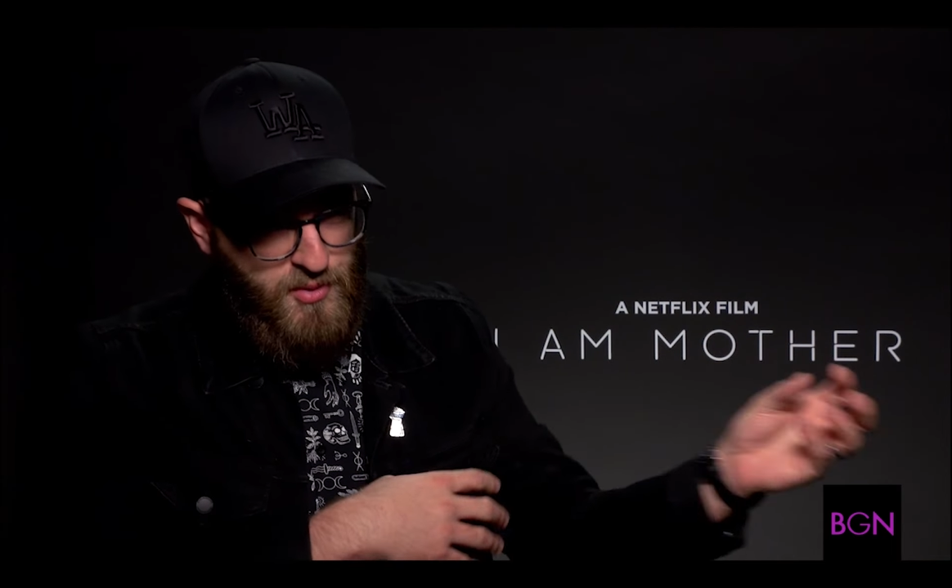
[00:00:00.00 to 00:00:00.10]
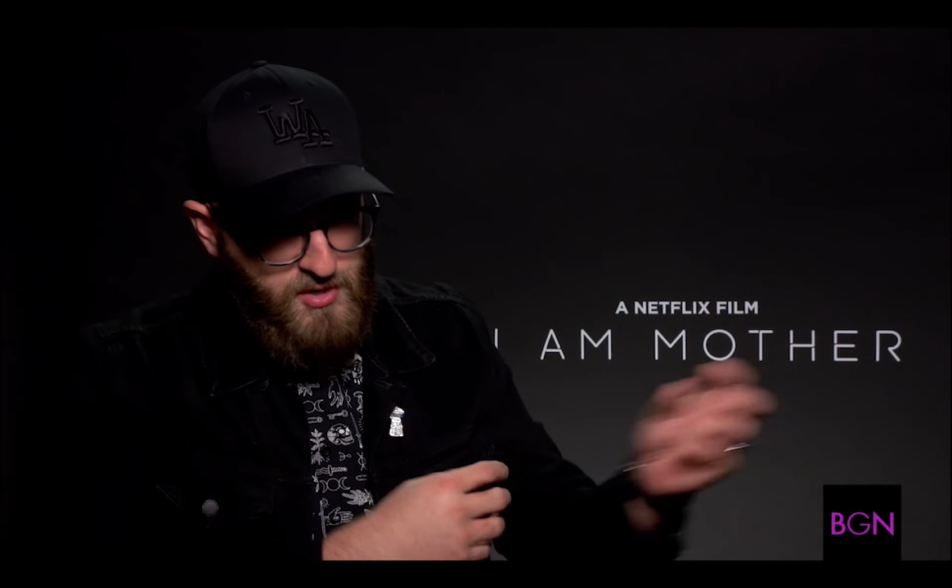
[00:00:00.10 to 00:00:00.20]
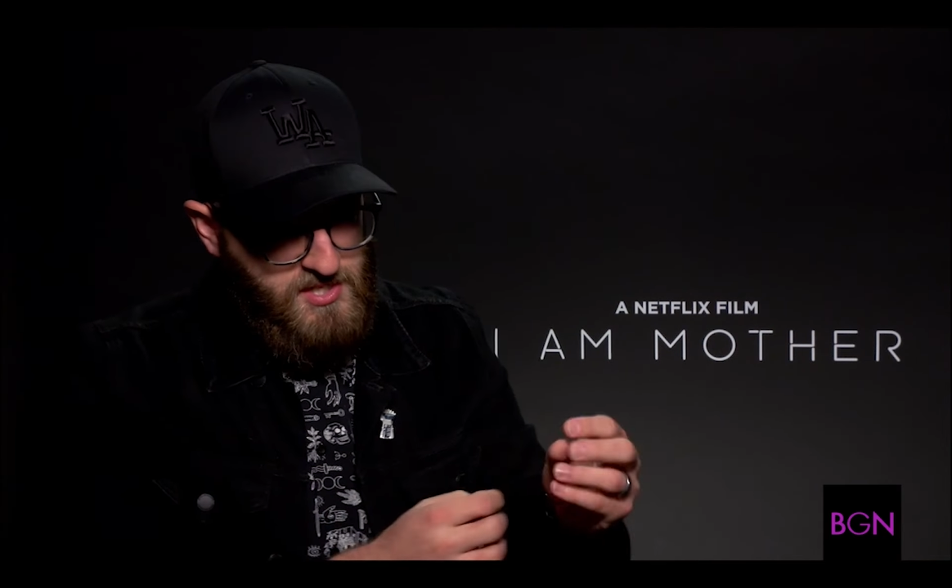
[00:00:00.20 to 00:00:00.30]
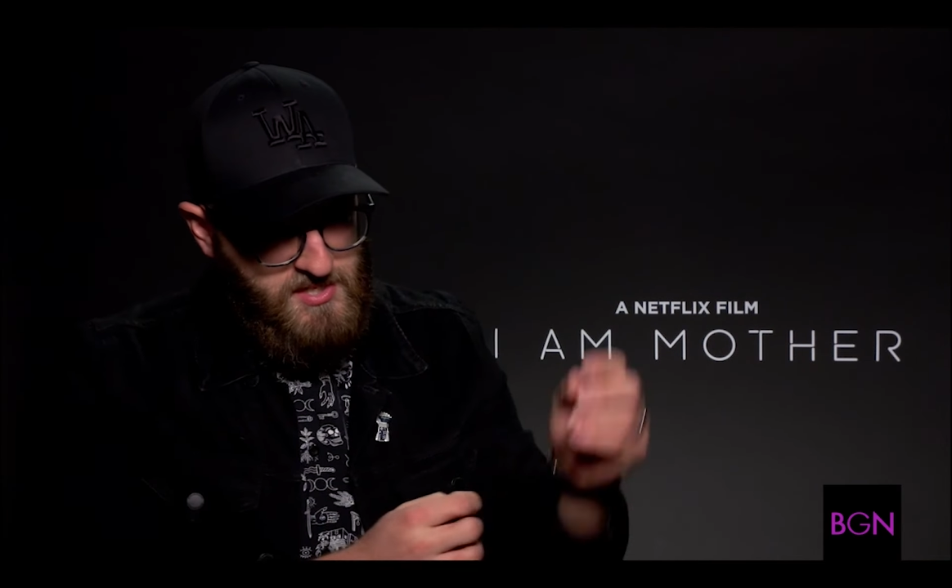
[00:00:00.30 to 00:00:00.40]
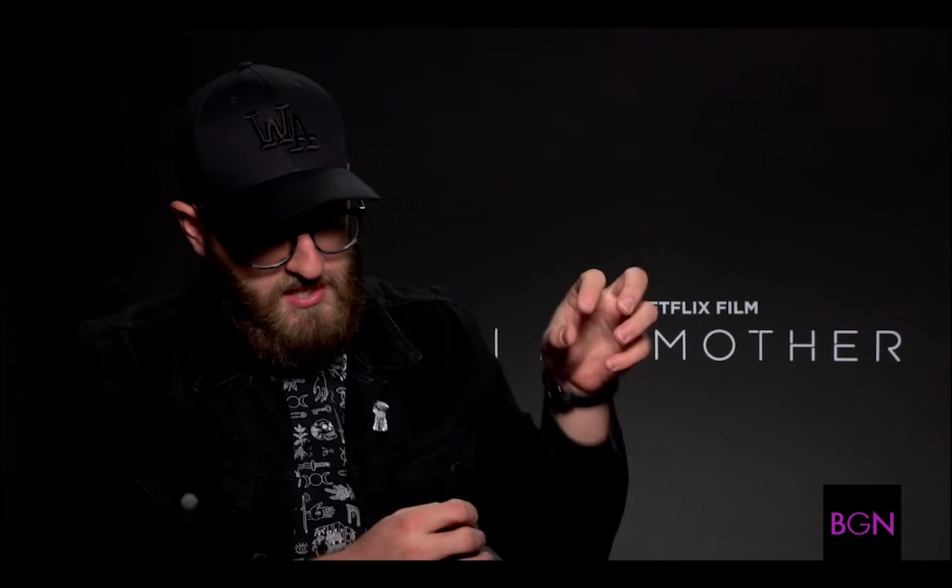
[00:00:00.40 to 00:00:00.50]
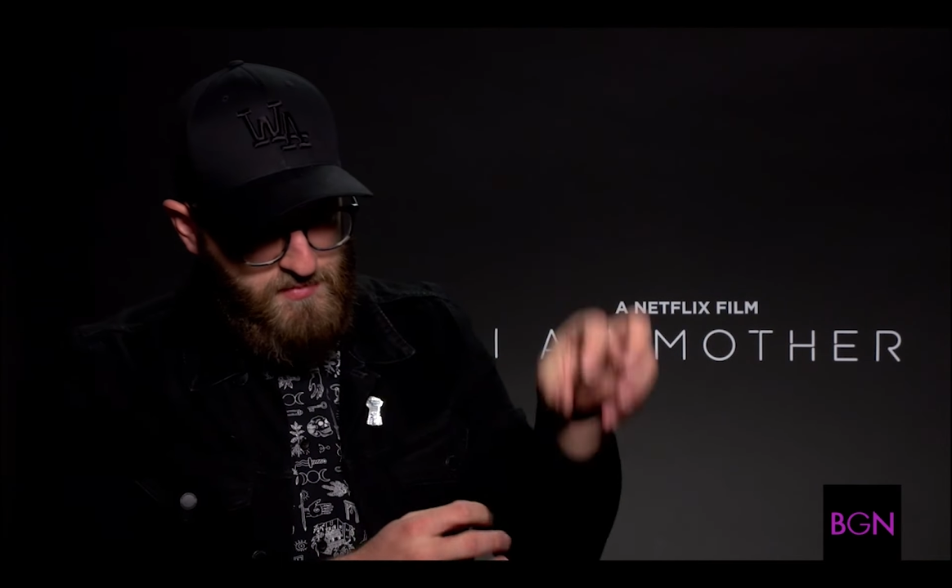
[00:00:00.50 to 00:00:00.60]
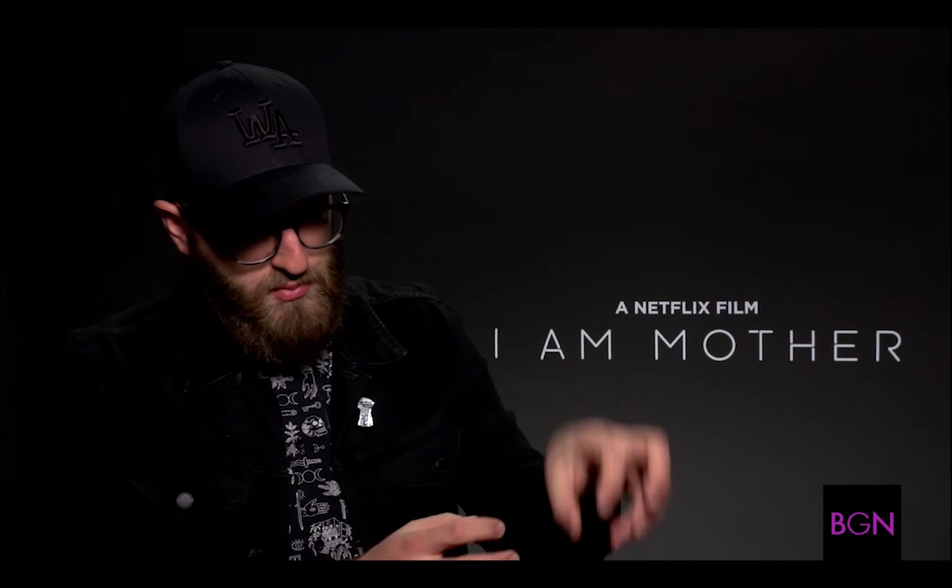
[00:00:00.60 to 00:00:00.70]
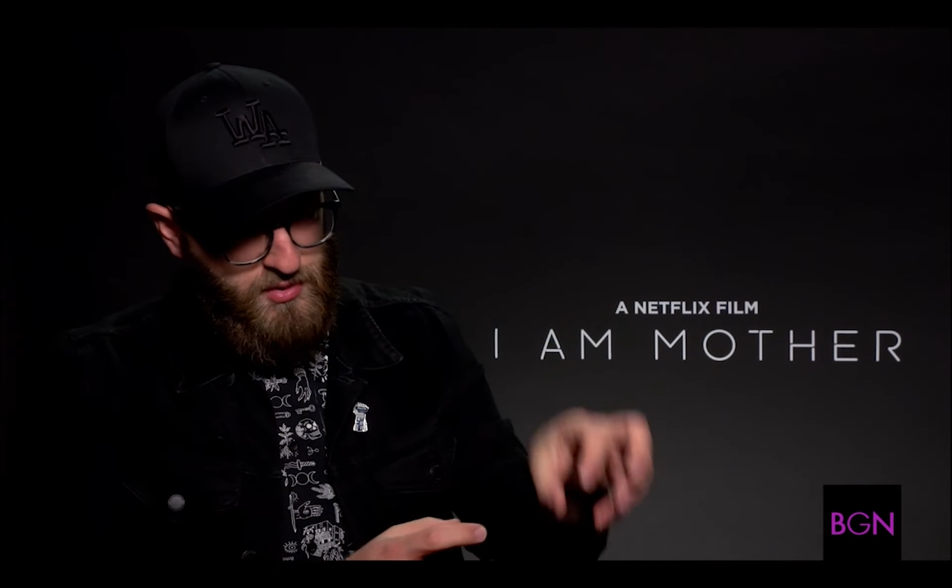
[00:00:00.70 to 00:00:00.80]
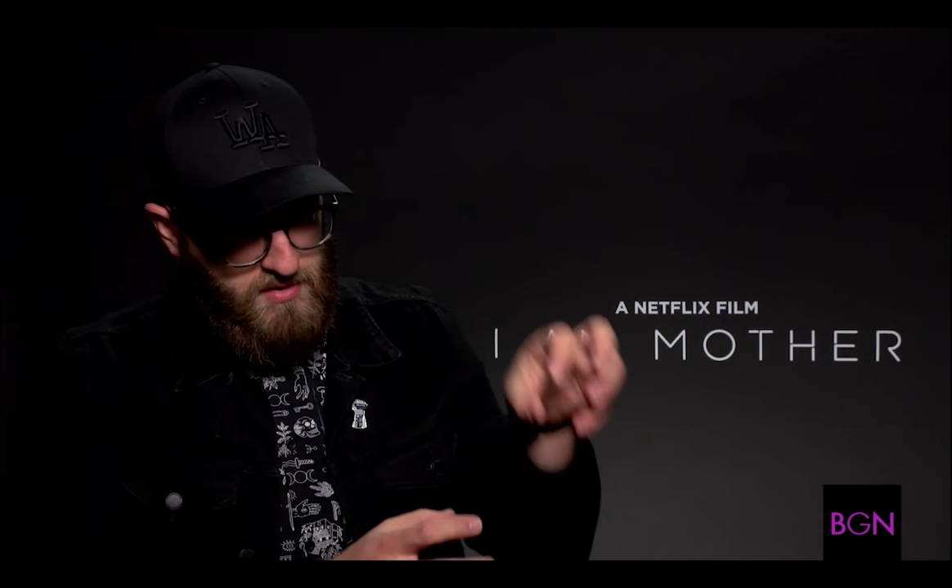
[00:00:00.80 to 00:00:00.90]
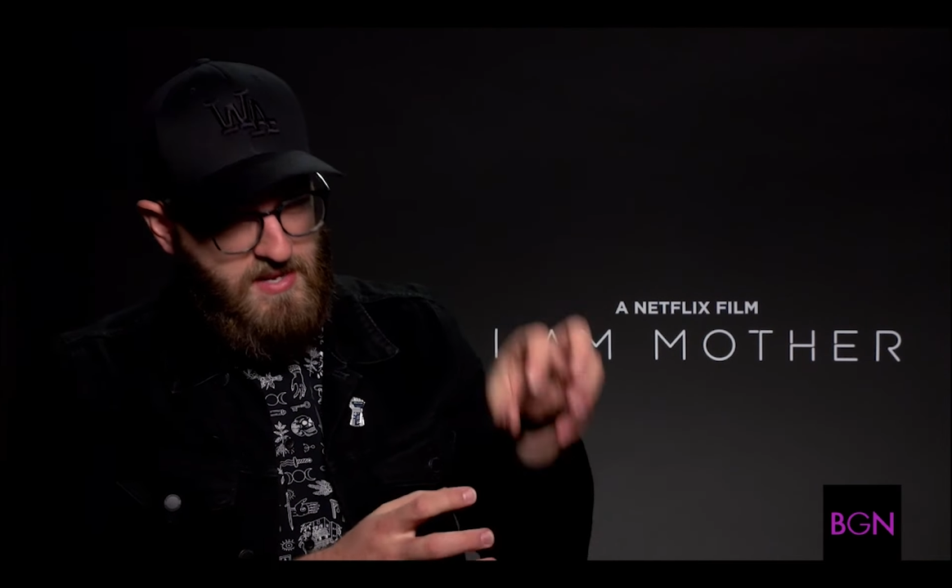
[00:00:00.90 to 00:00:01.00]
process that's
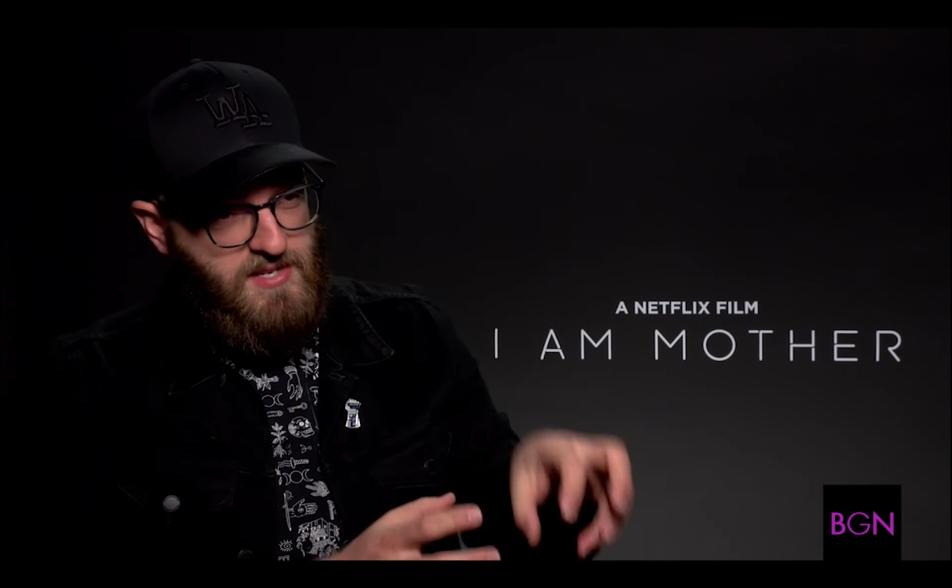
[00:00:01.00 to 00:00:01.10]
brought them